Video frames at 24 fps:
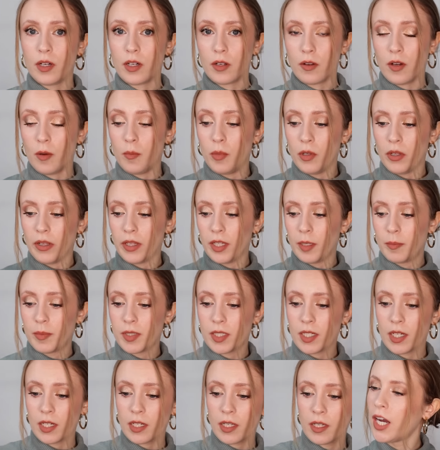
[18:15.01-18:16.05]
a, a, bullet
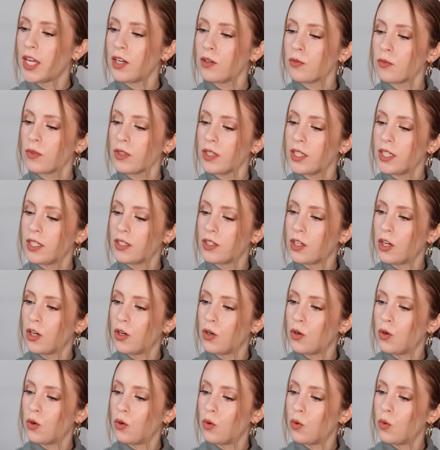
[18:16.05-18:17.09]
lipstick. I don't really
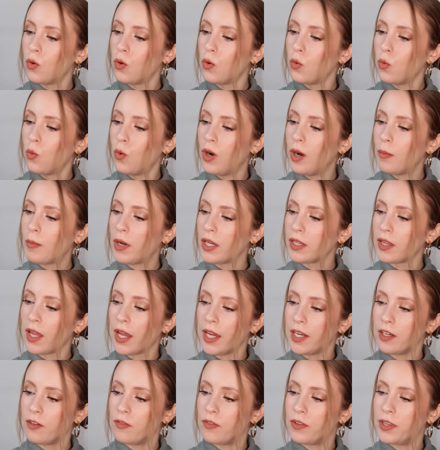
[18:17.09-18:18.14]
know what my
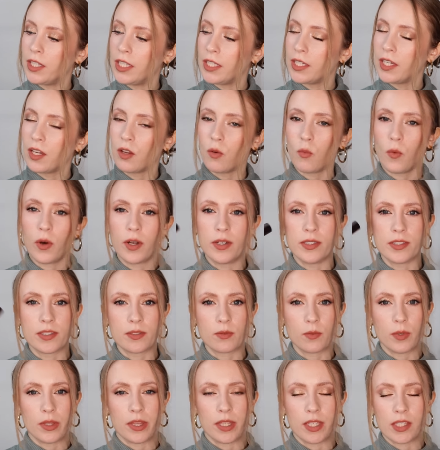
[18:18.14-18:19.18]
line of thinking
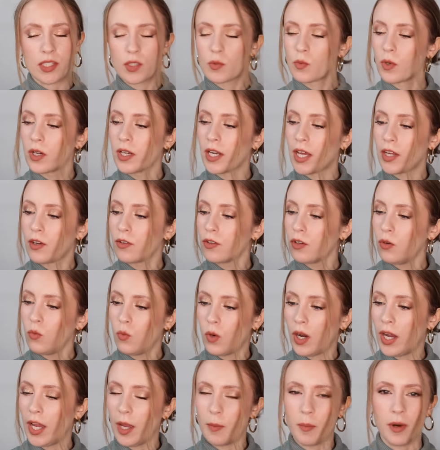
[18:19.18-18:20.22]
was with this one. I don't know
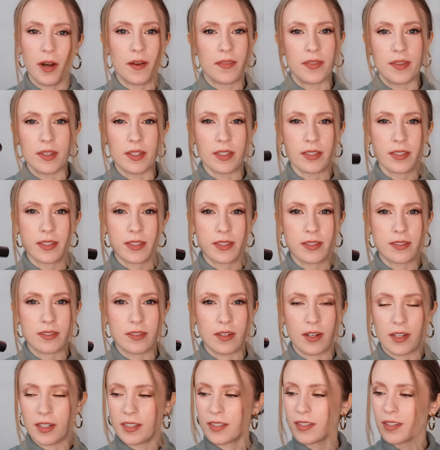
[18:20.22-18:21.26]
why I bought this,
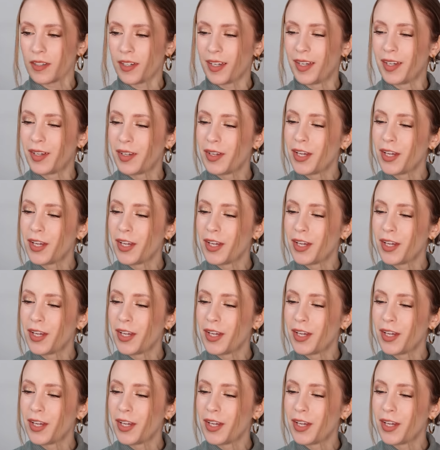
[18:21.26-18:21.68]
honestly.